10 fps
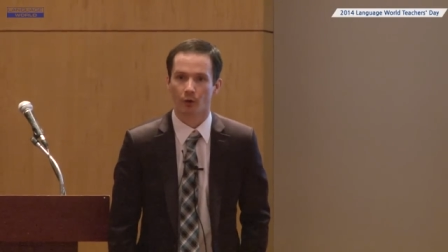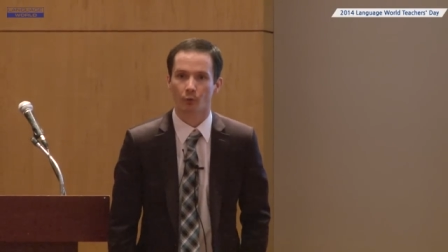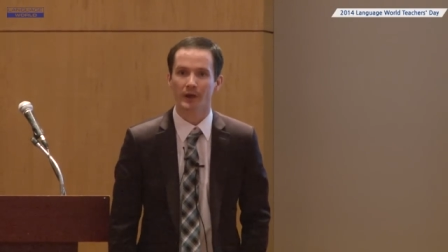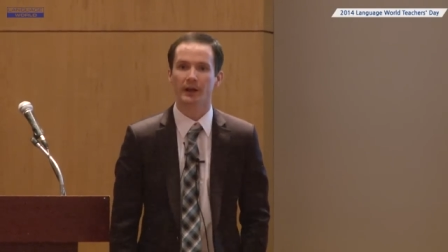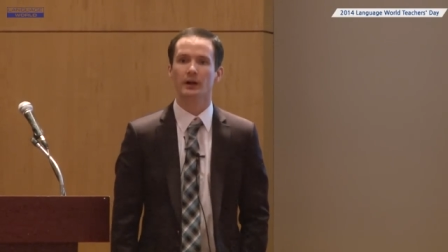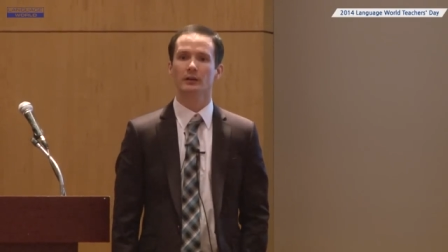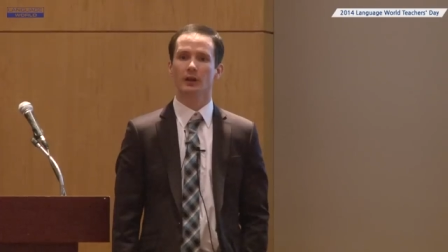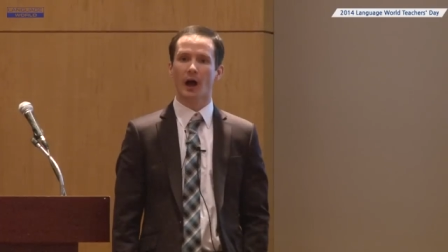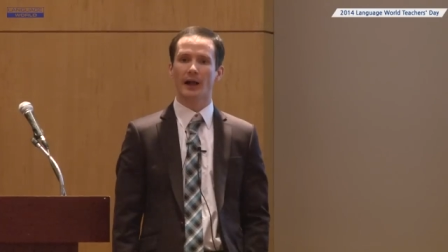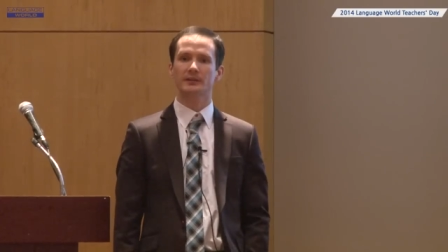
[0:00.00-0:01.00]
Reading a
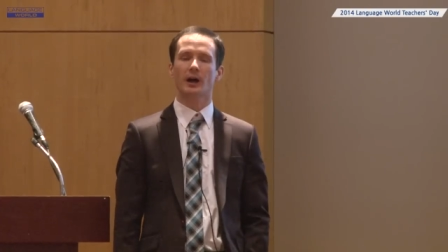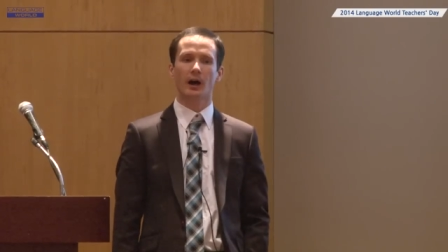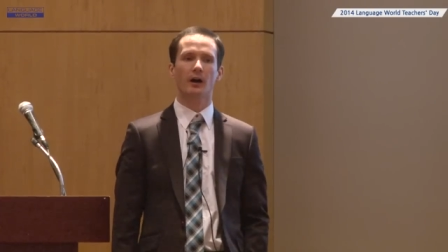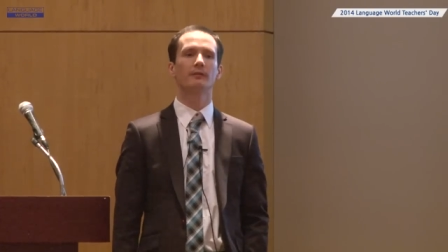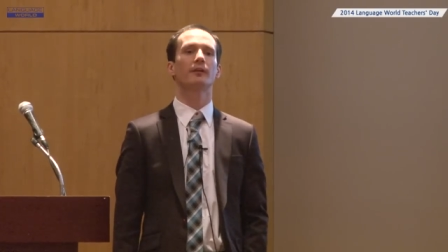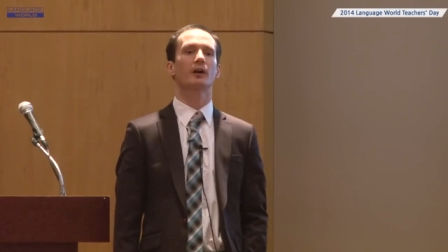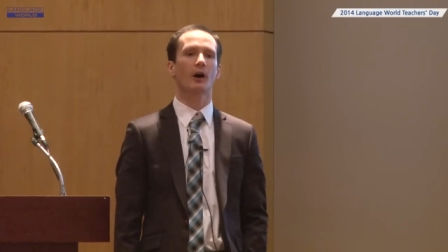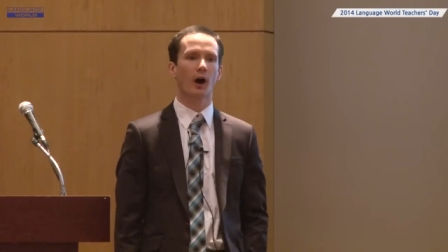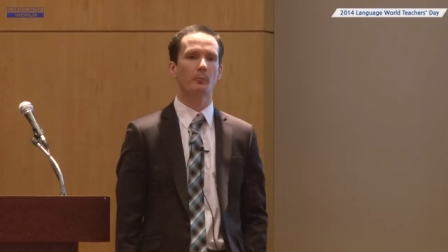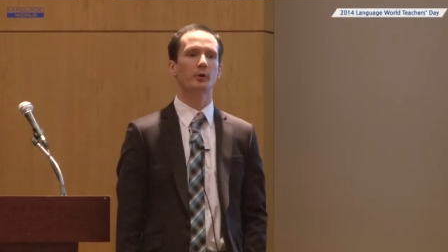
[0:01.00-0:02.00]
lot of
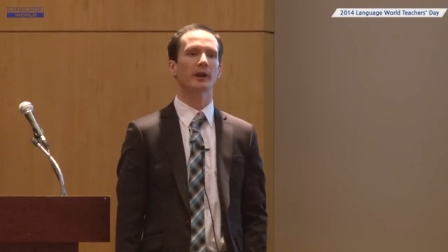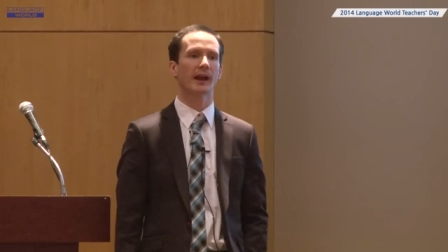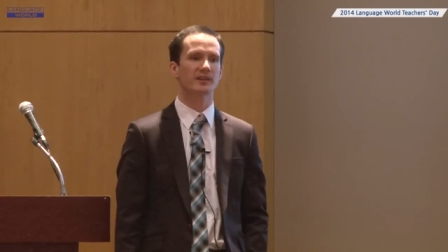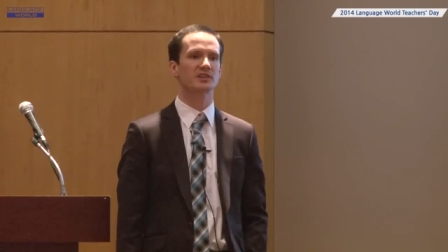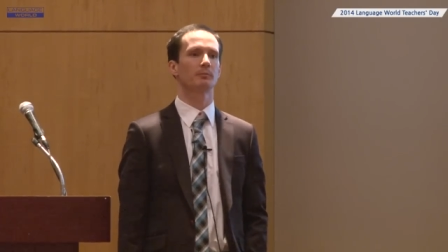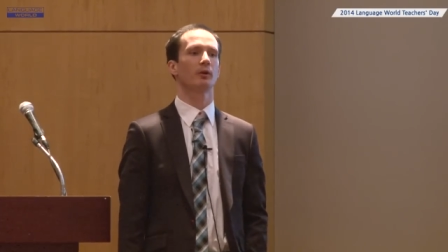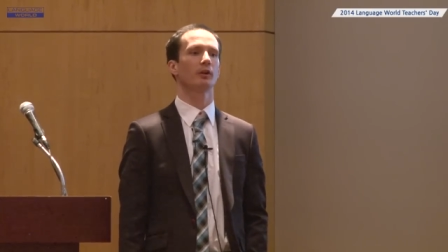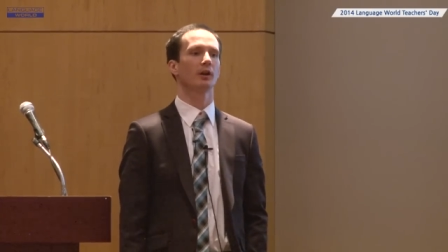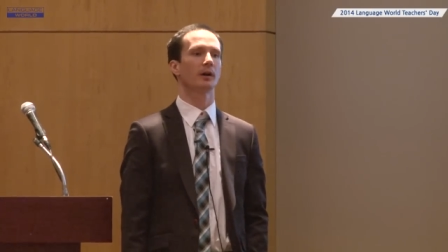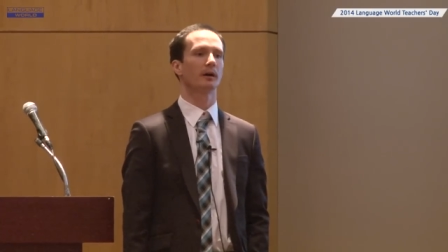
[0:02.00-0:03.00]

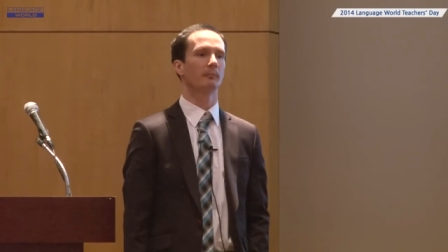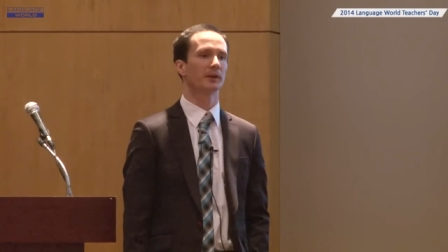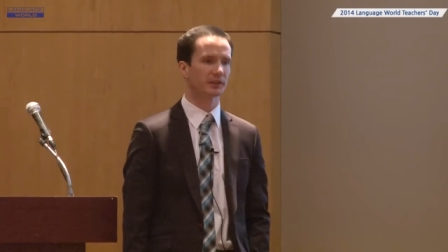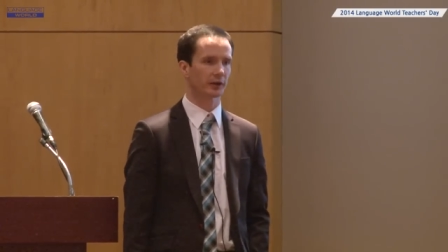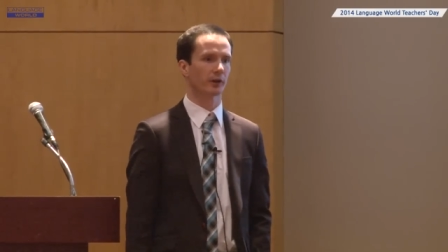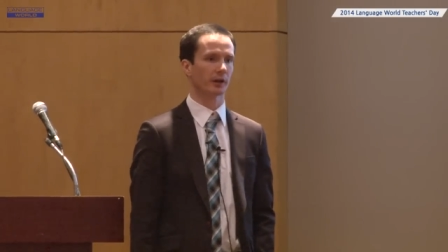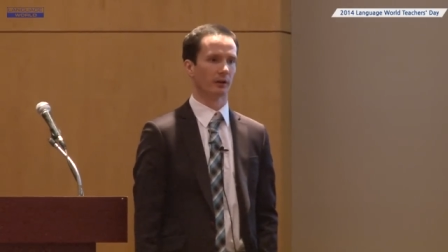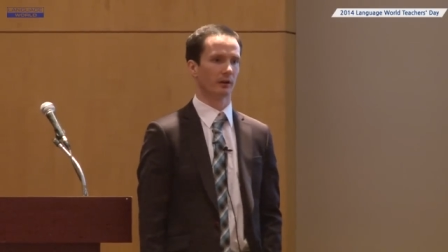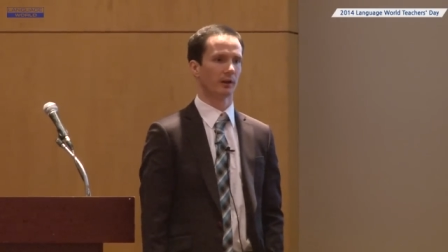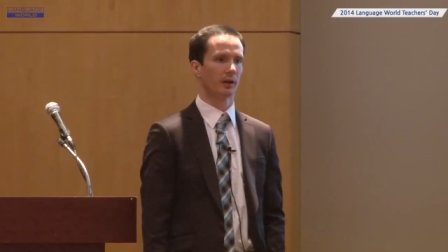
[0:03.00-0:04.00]
comprehensible material.